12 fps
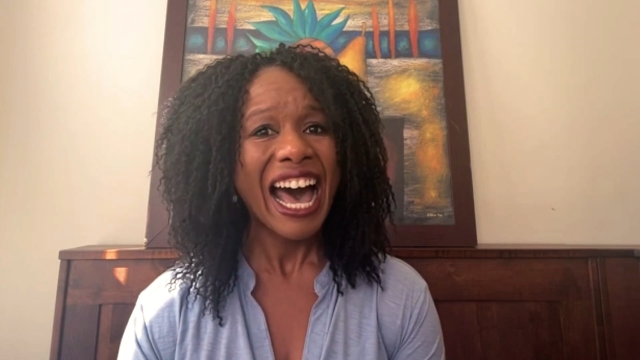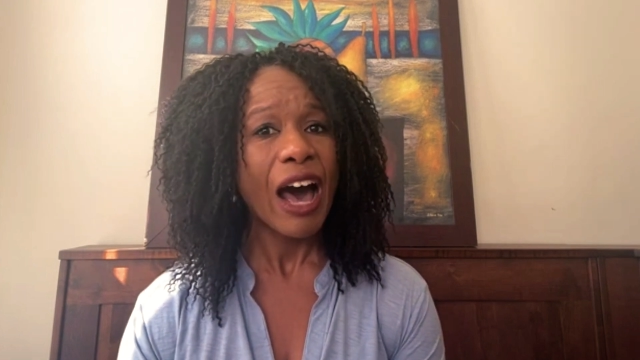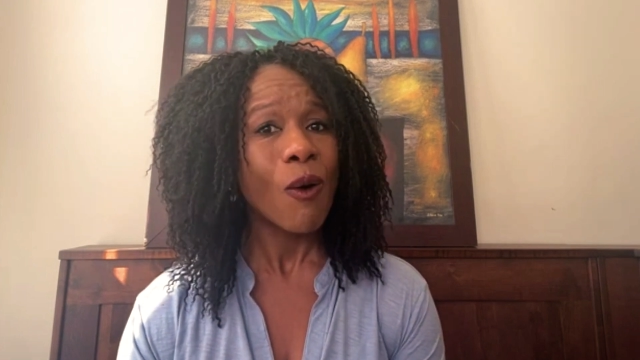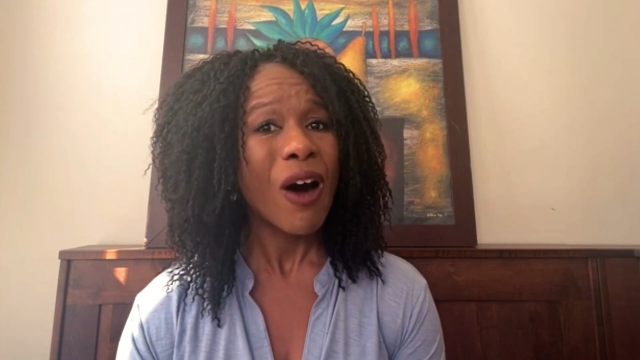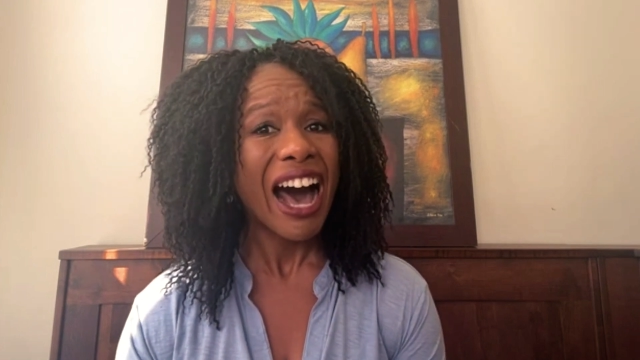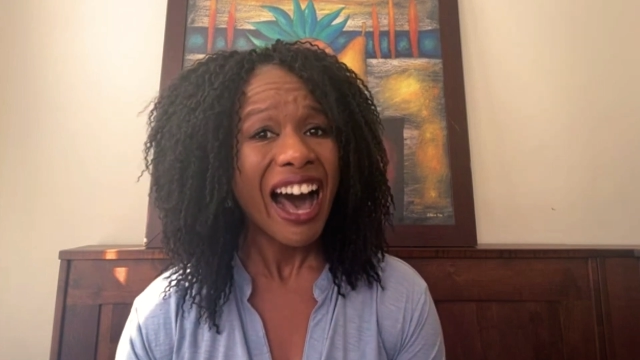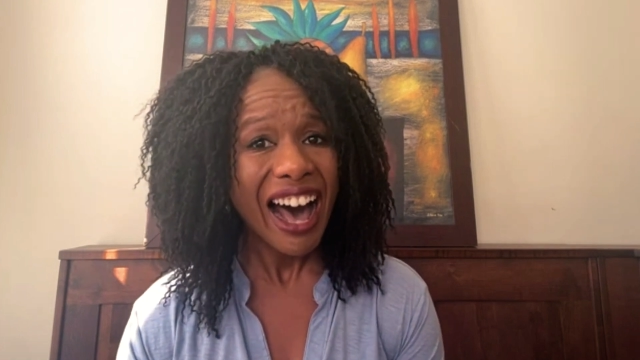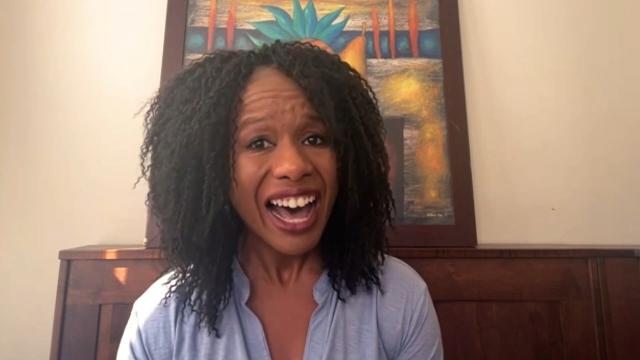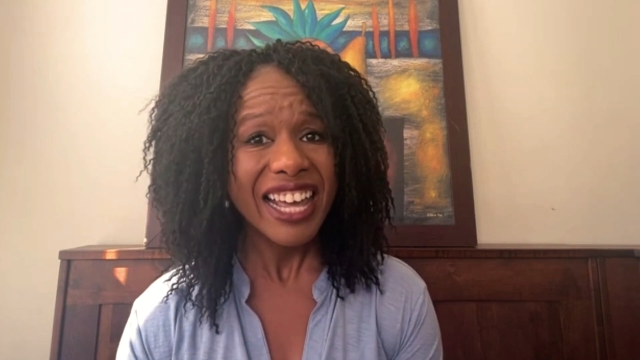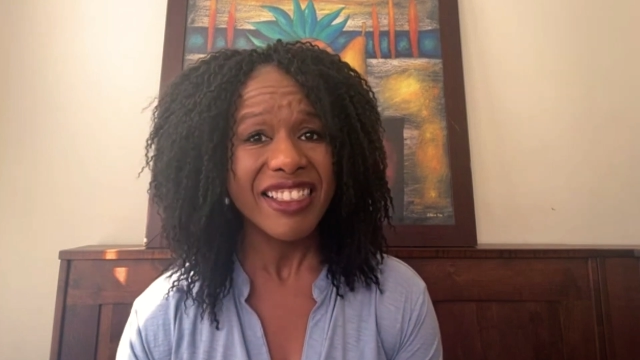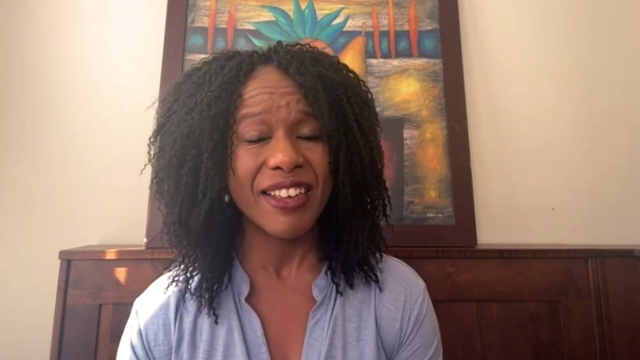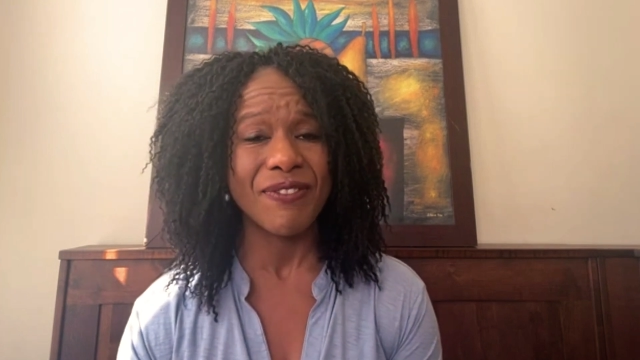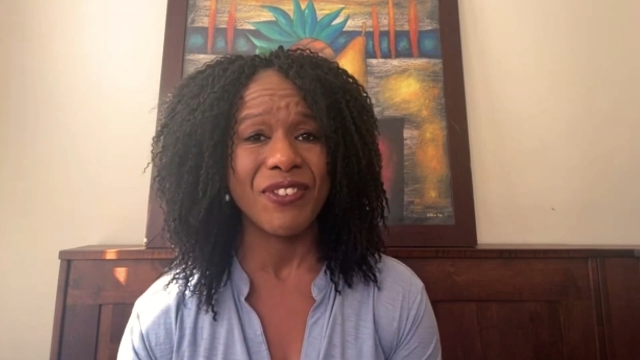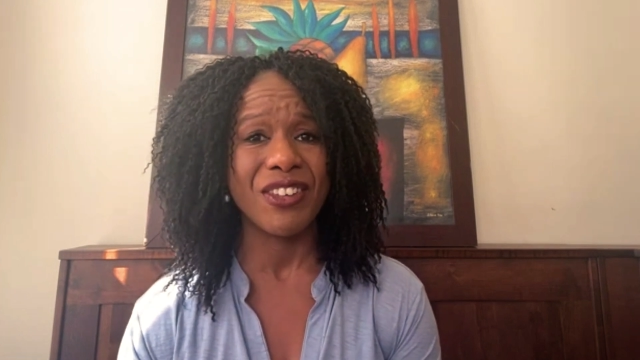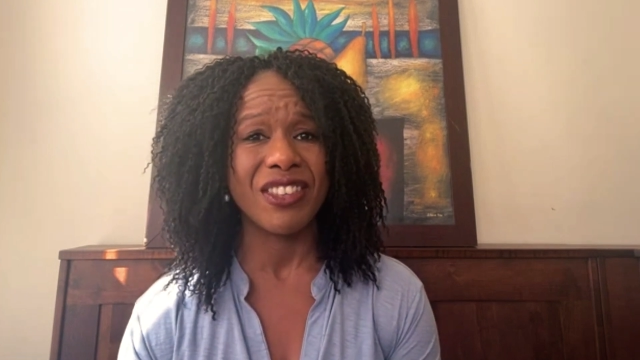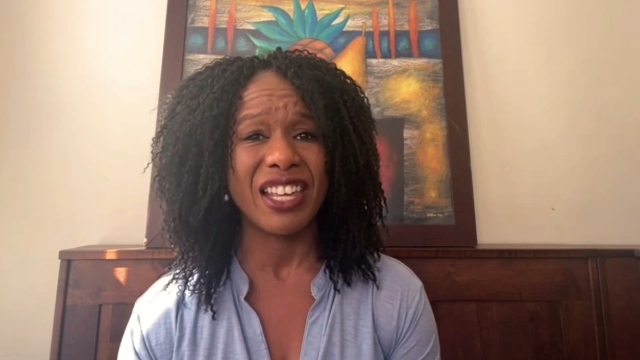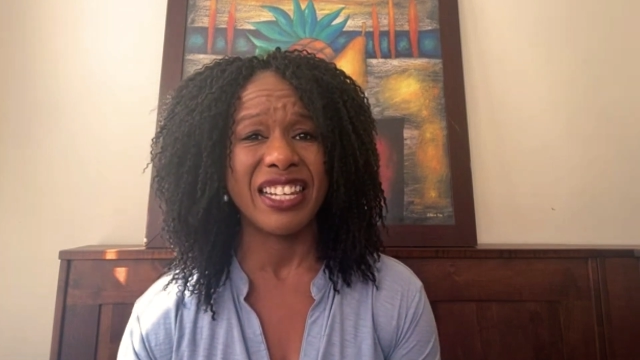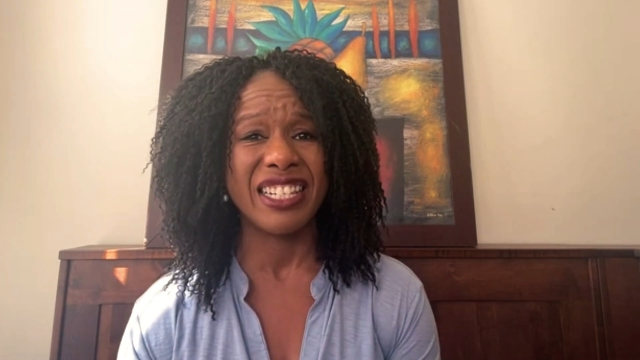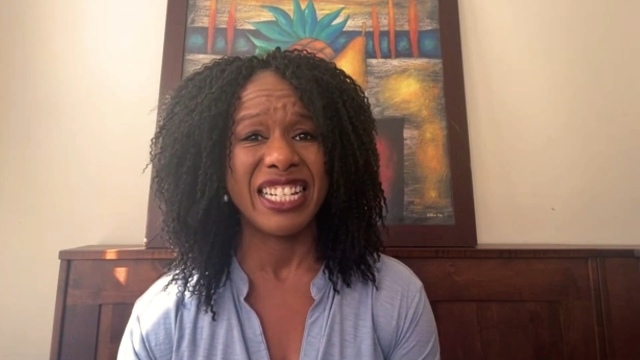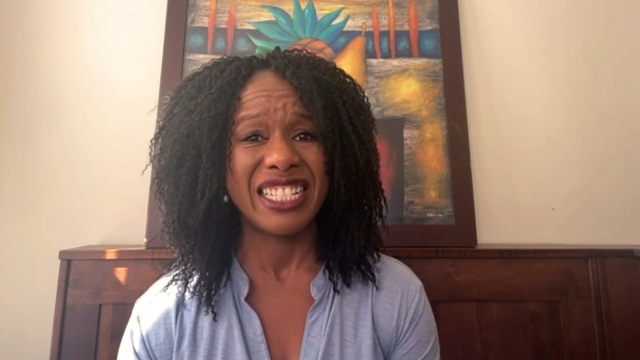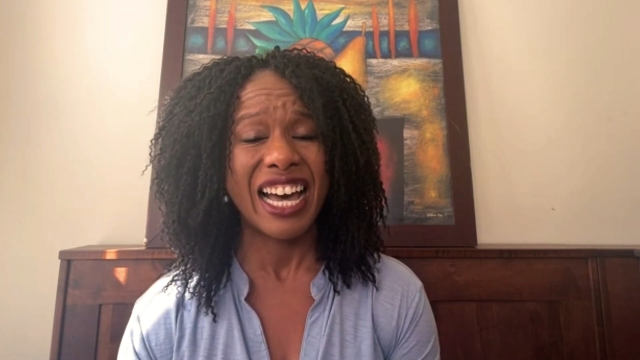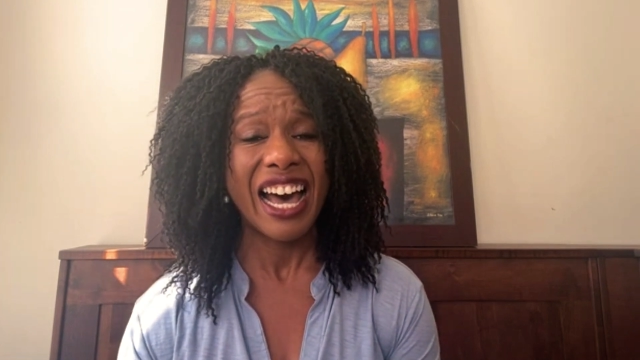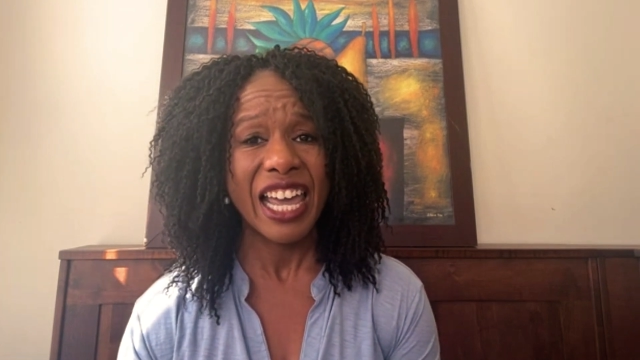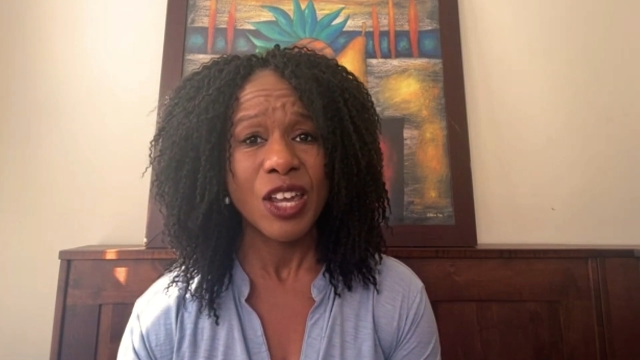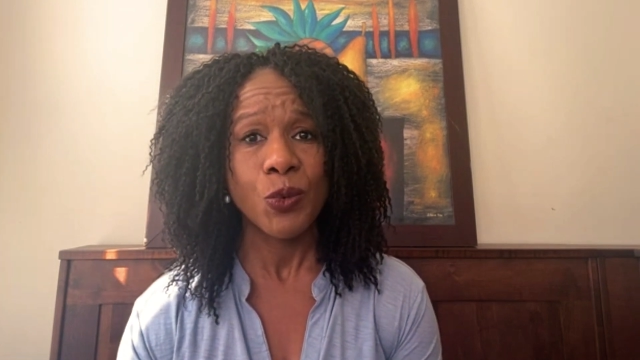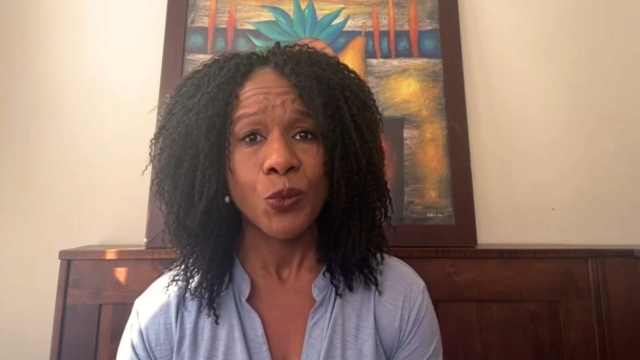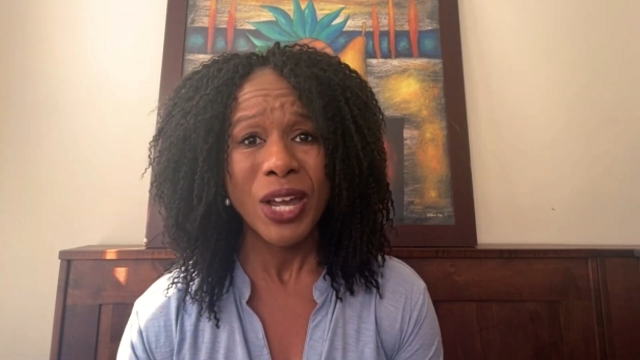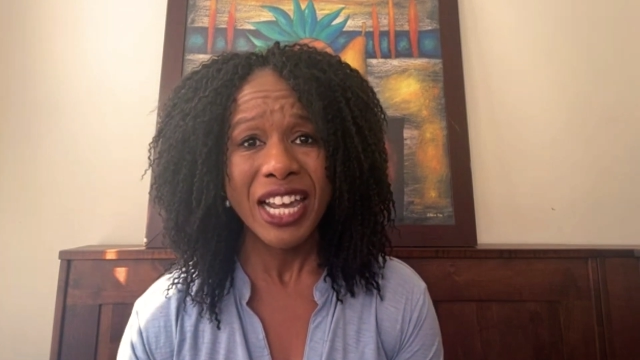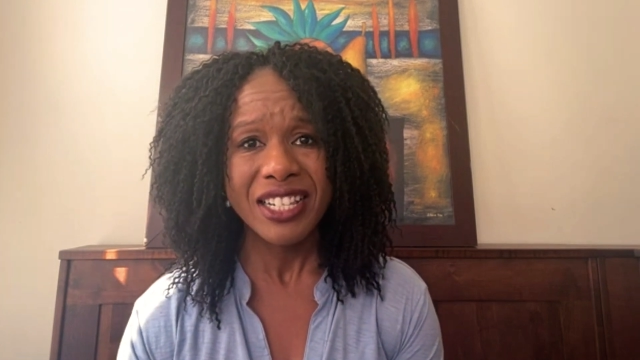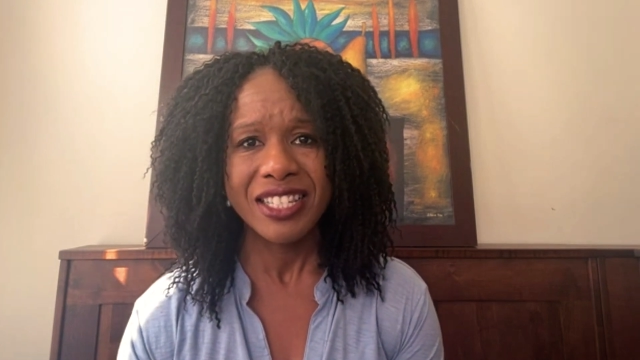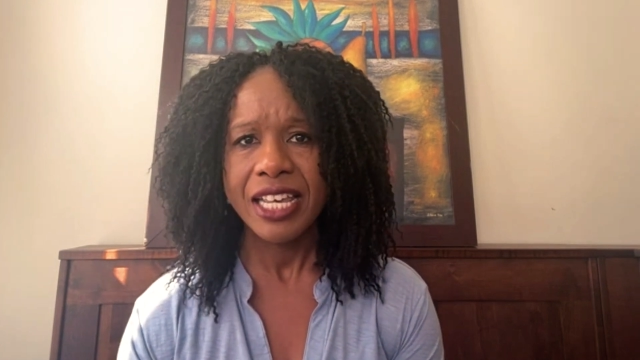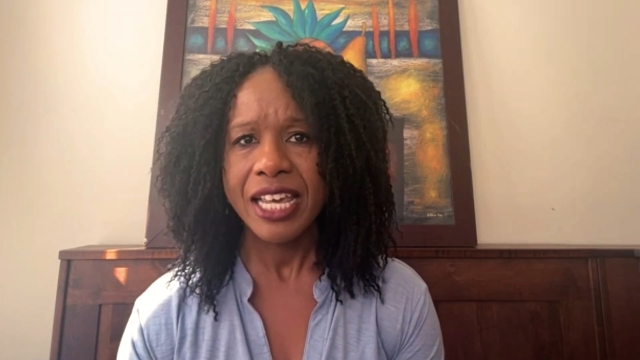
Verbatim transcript: how high they feel they need to hike rates,